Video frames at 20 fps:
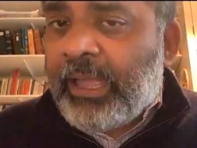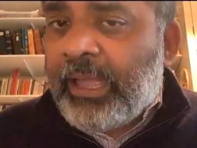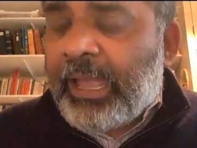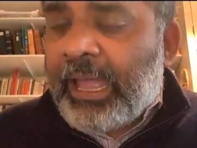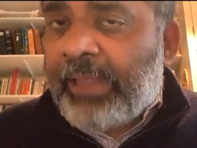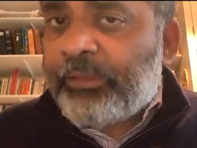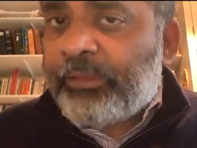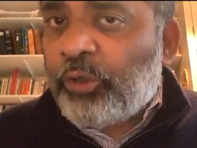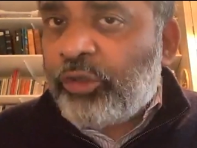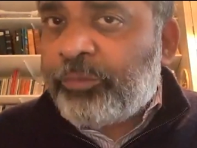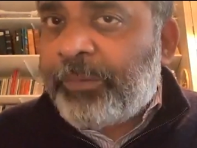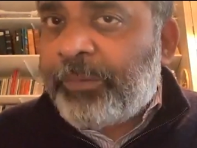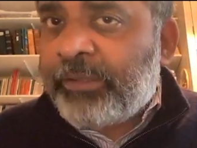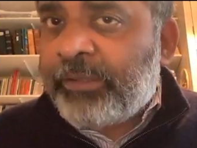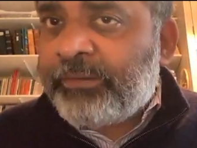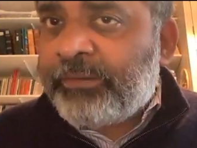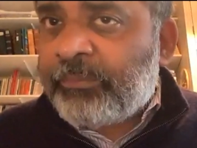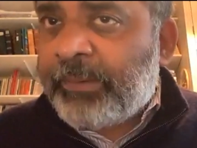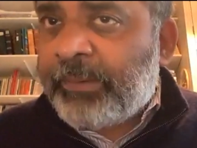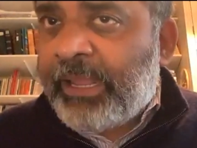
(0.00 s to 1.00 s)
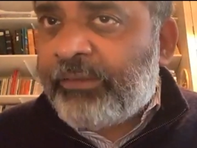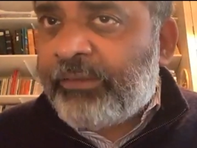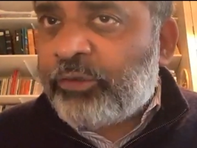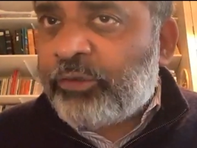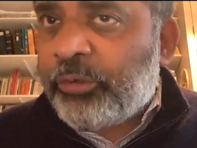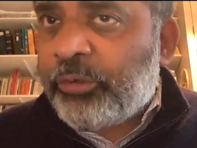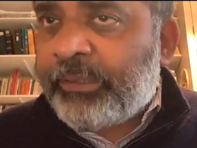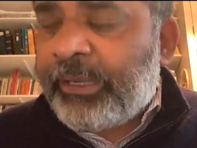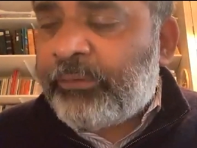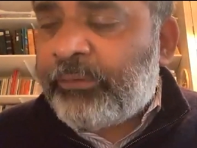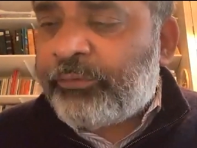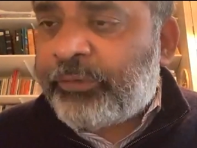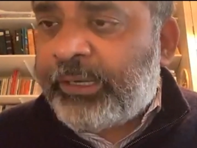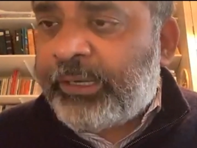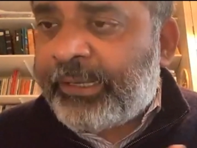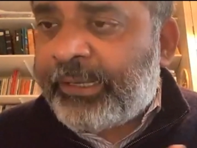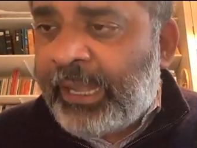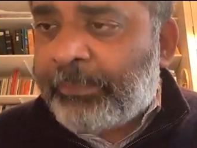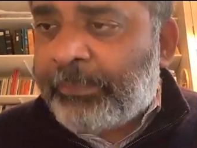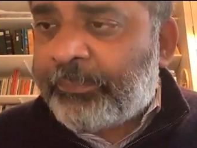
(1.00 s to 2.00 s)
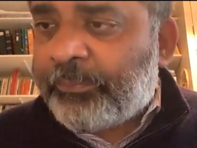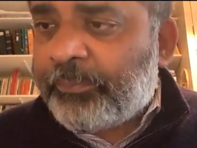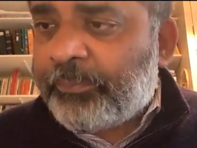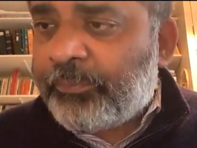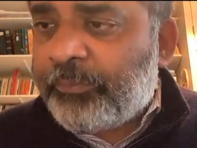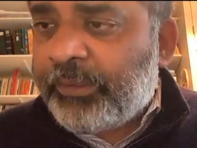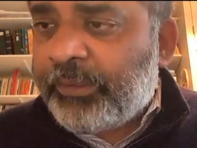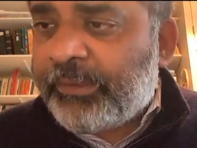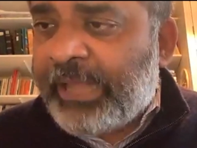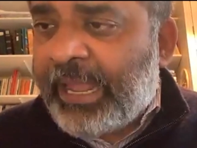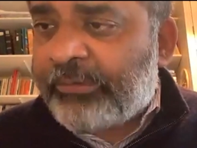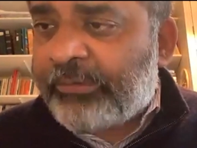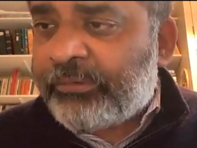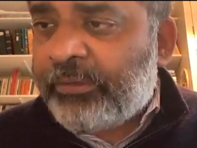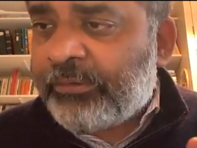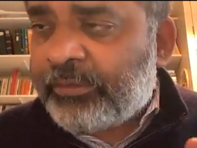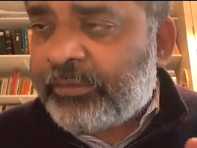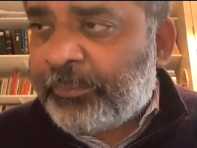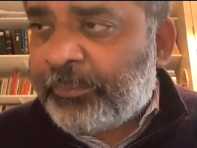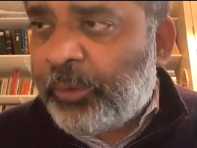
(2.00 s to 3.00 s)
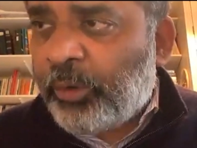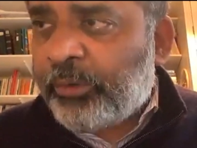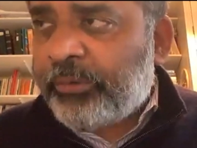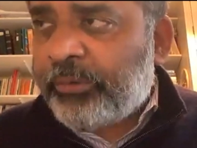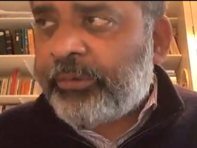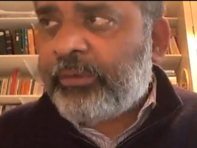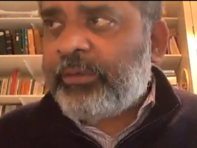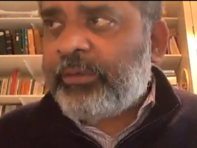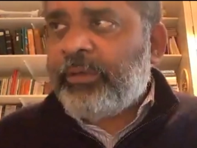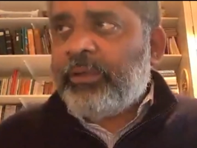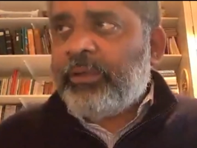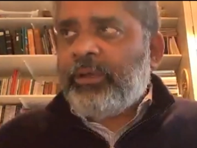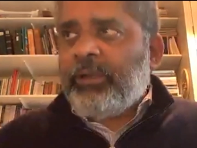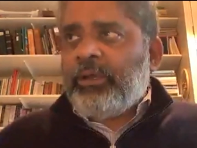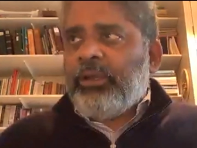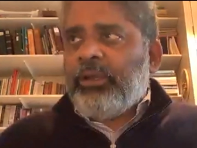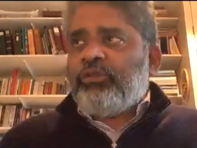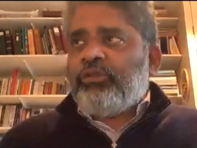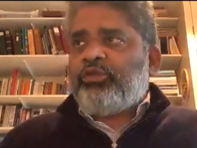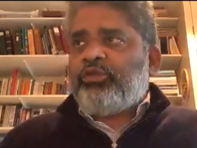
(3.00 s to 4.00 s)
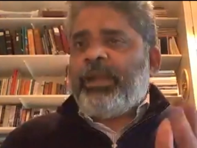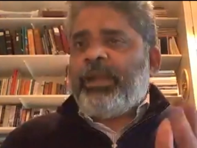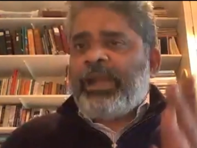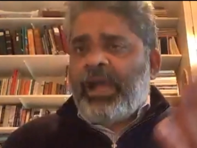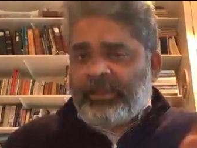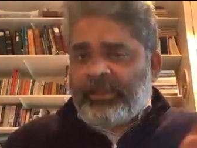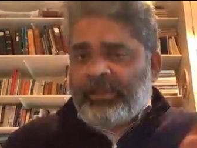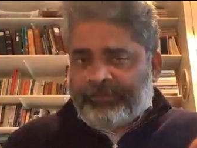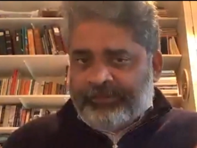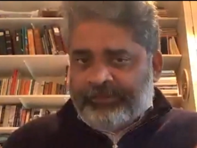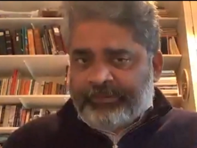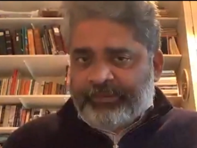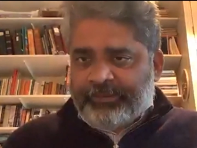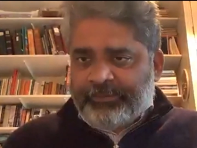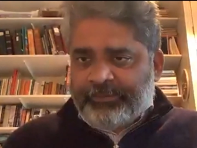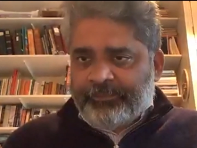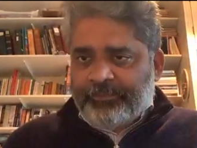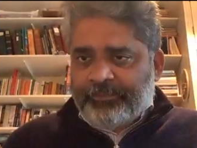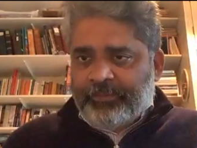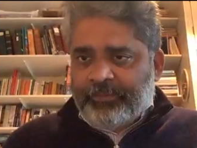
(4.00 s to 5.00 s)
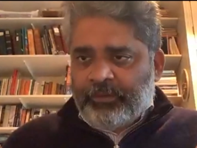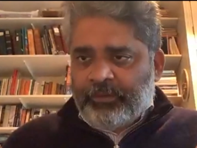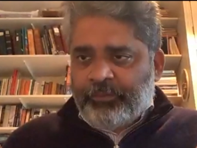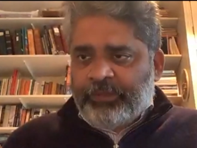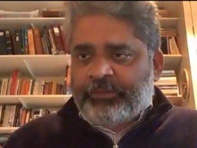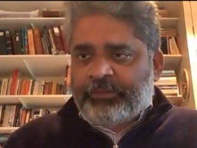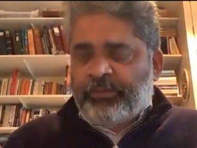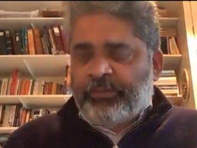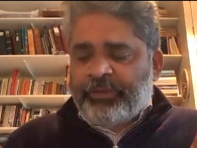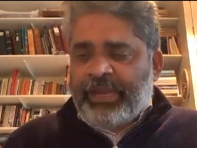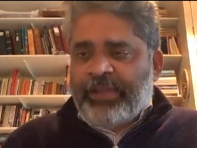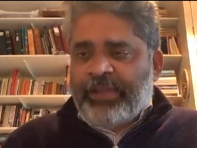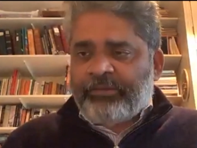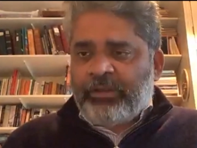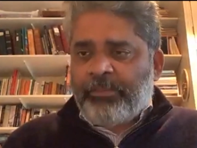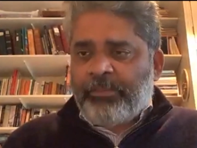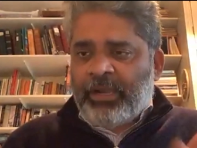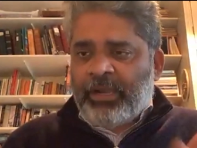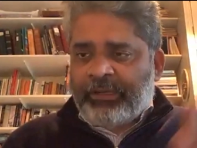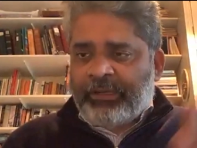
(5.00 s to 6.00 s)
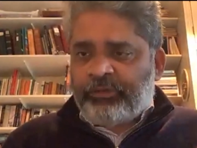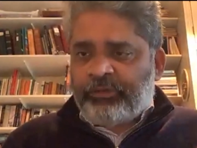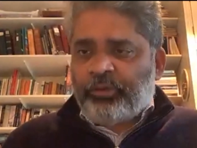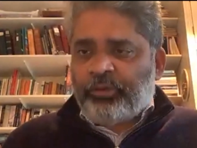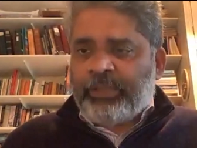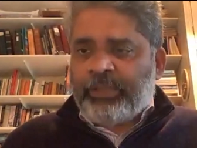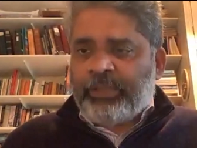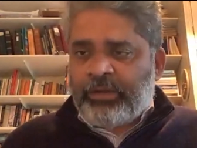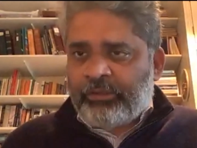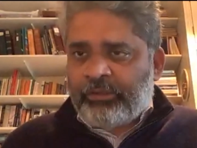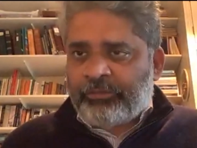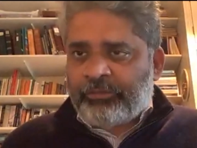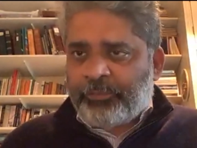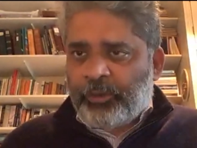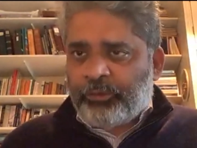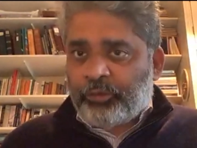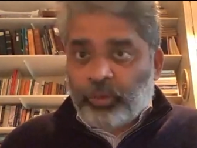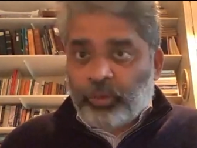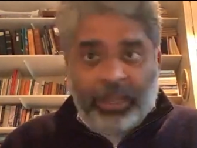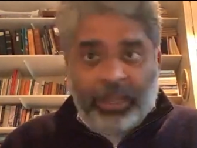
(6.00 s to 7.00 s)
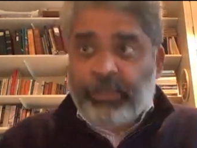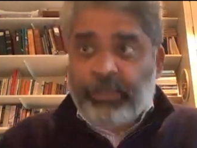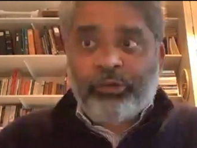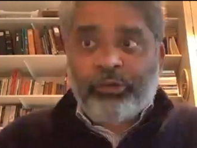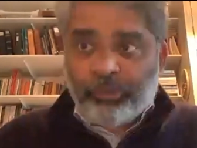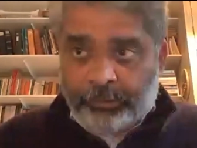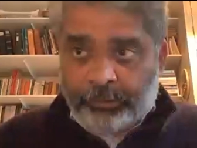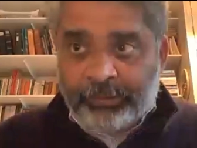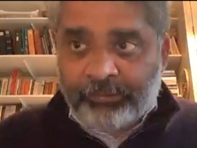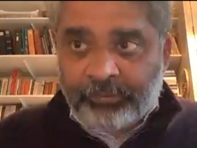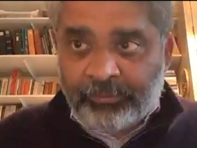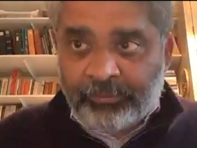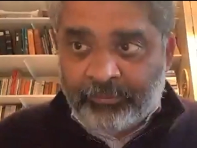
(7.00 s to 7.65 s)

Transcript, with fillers: And those business plans could then feed up with national support to an ask which the financial markets could then respond to. I can do it.